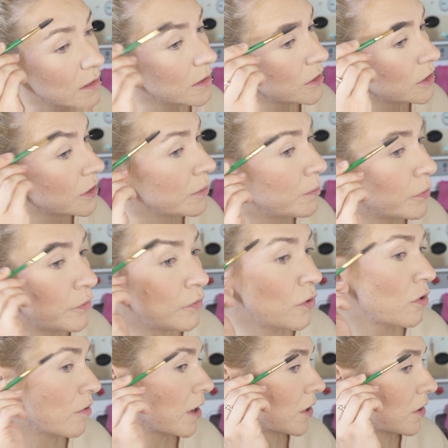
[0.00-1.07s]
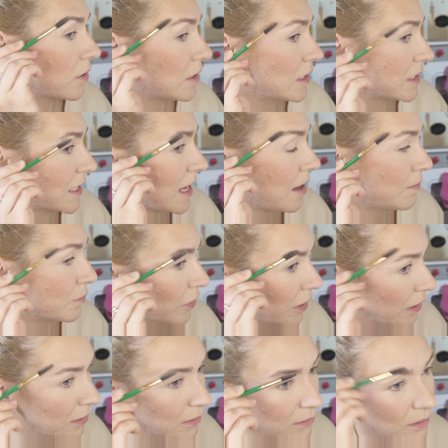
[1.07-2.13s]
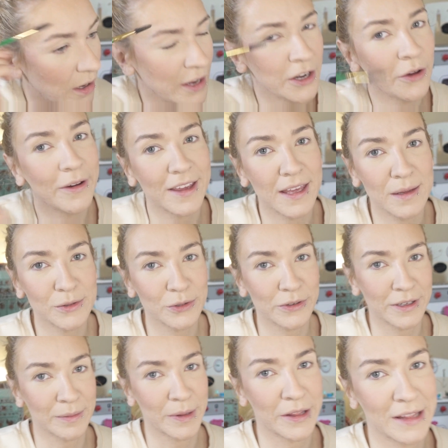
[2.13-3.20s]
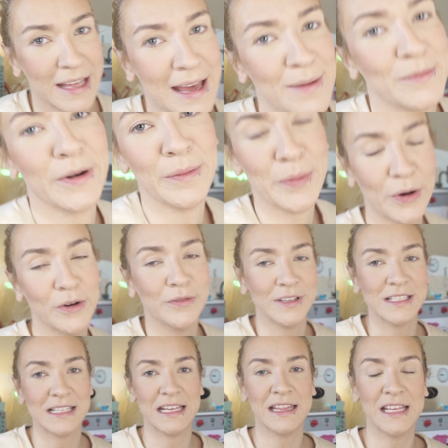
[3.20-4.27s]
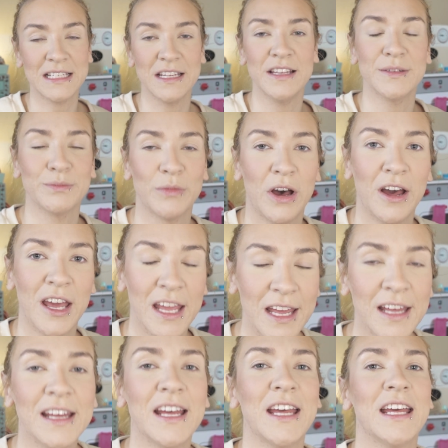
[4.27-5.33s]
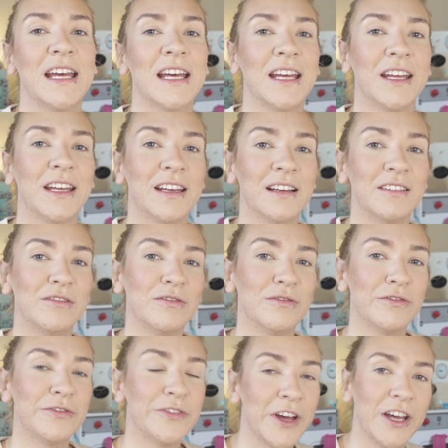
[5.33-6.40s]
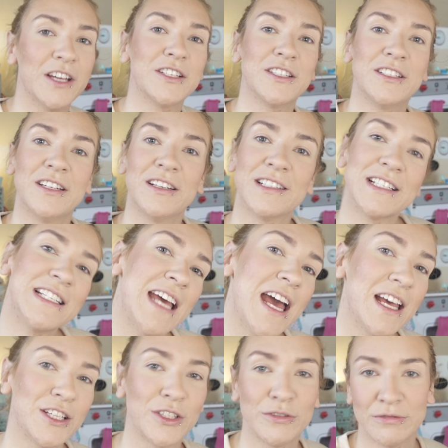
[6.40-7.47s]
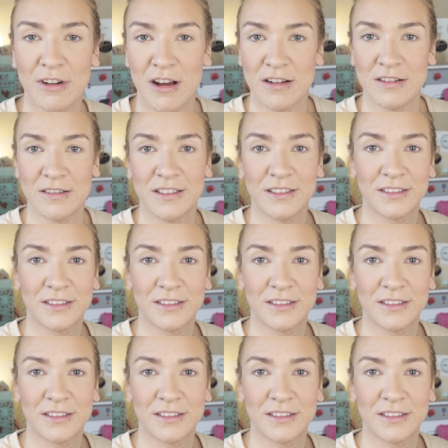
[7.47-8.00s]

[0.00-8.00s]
So before I got this camera, I know I keep talking about the camera, but obviously this is my first test run